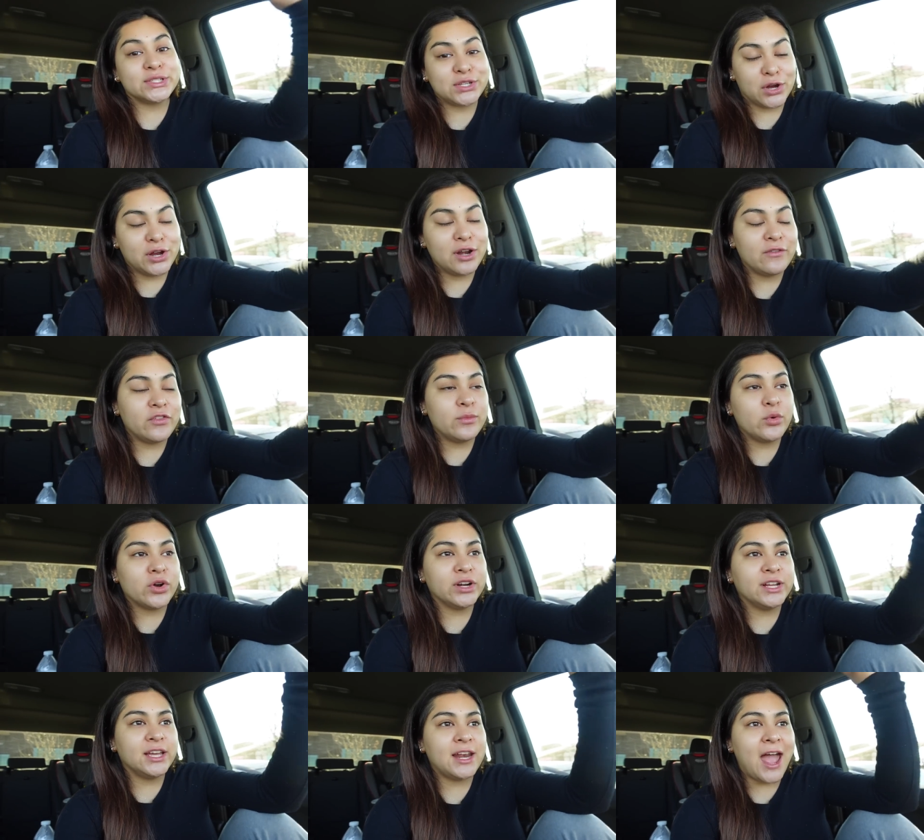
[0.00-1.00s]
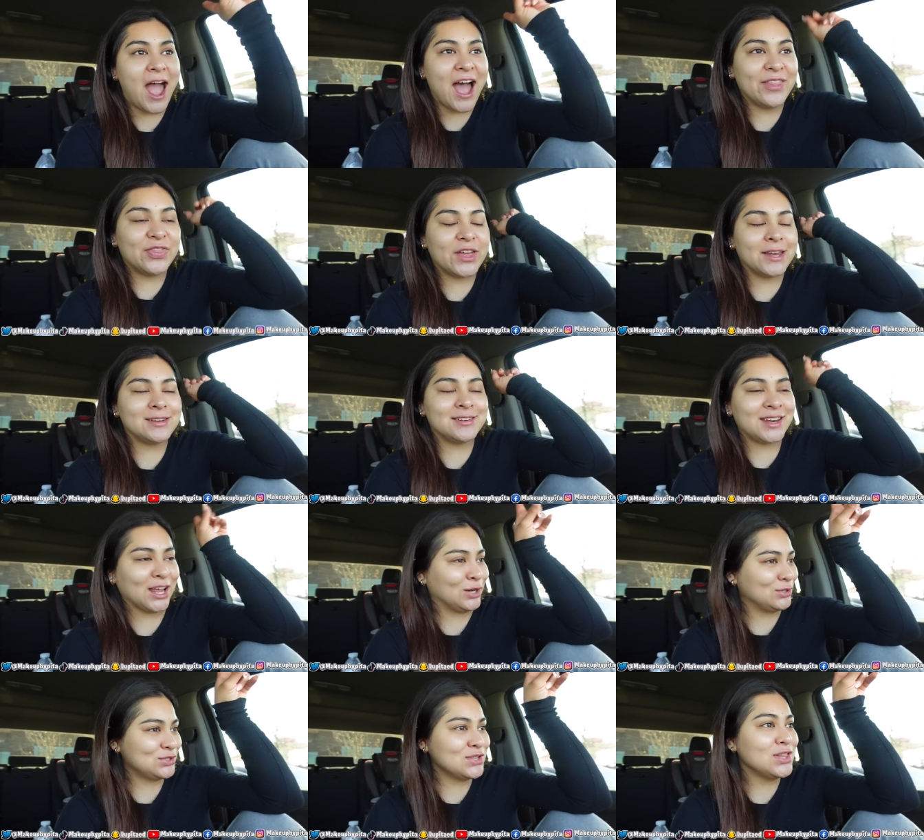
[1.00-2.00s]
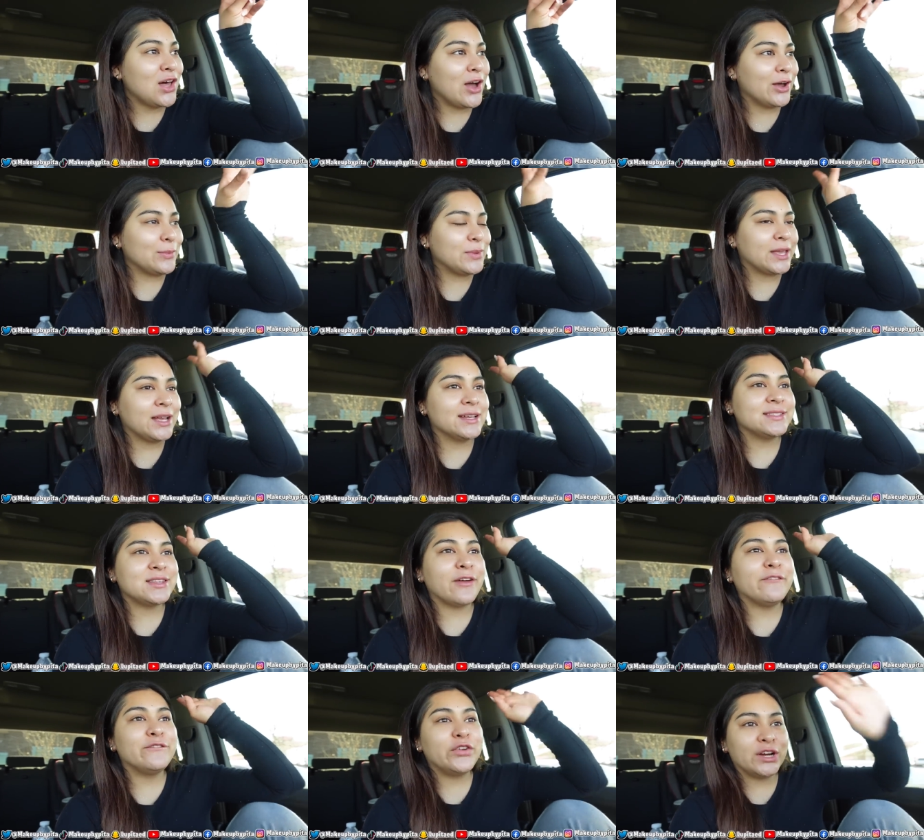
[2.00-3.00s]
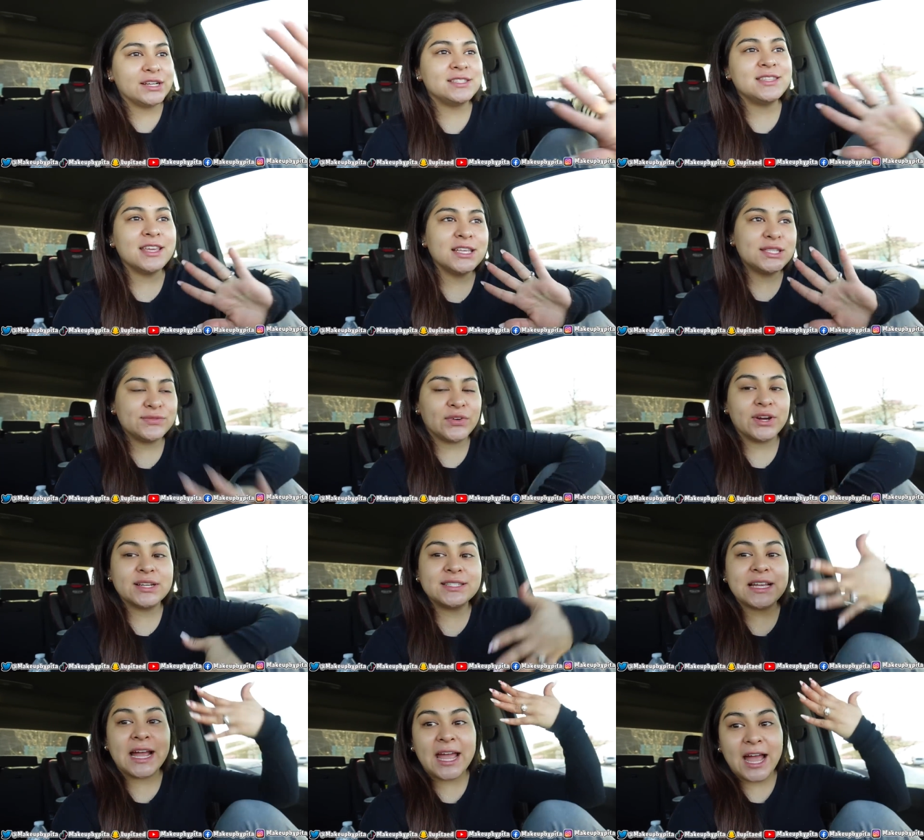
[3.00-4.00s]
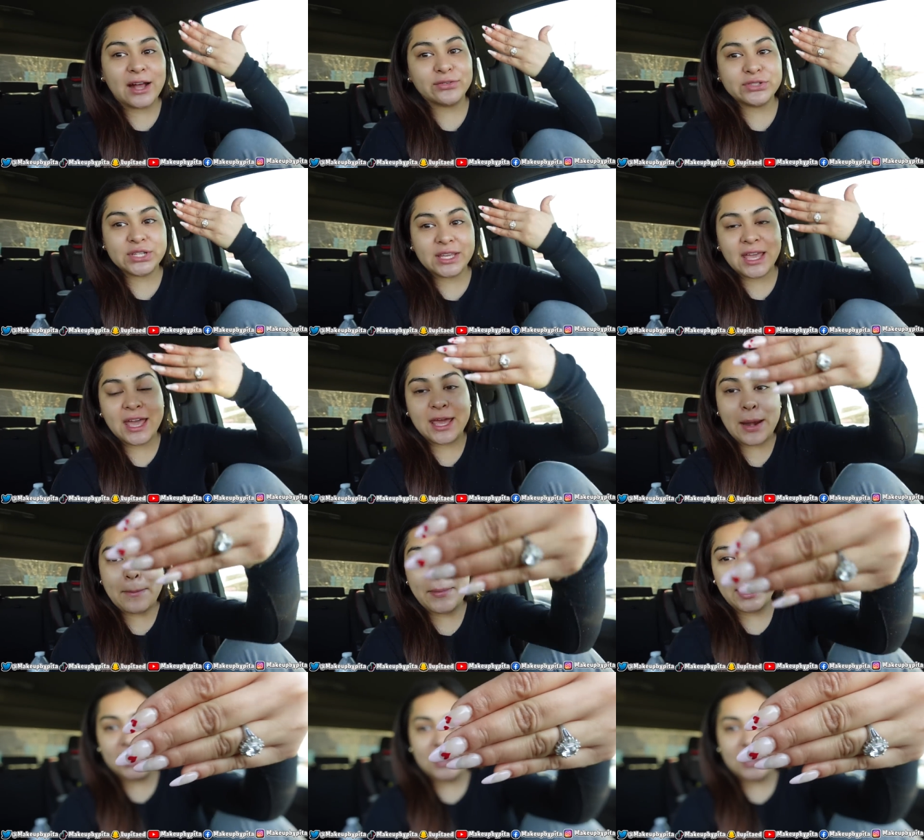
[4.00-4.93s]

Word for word: starting off the morning at the nail salon because first things first, I have to get my